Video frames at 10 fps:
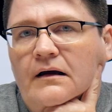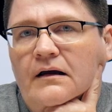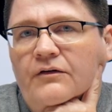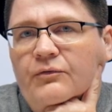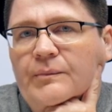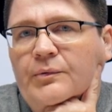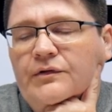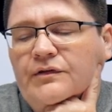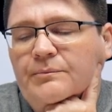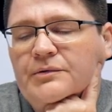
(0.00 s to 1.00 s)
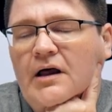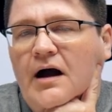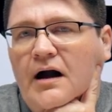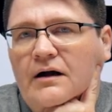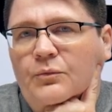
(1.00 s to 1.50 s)
if we put the
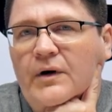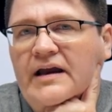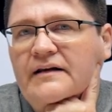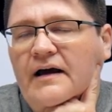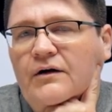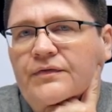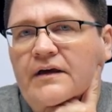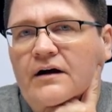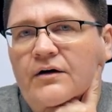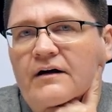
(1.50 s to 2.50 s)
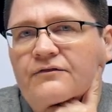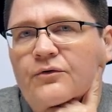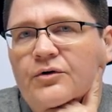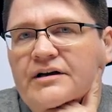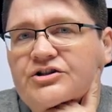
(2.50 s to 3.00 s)
block way down there at
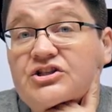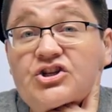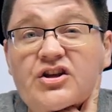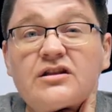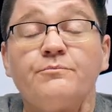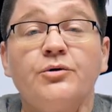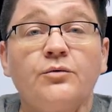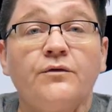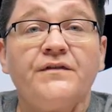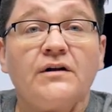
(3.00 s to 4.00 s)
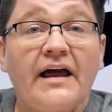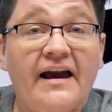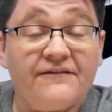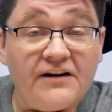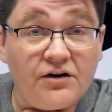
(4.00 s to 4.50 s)
4 inches? Do you think the book will feel
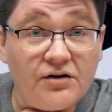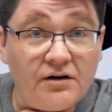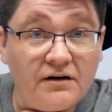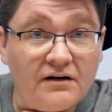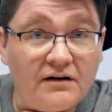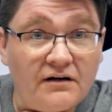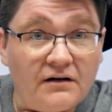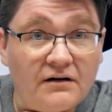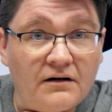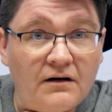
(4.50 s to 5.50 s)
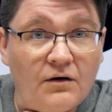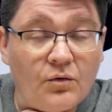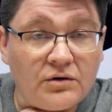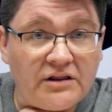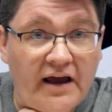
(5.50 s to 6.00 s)
heavier
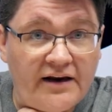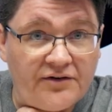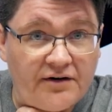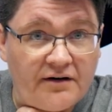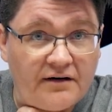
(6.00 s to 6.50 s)
or lighter?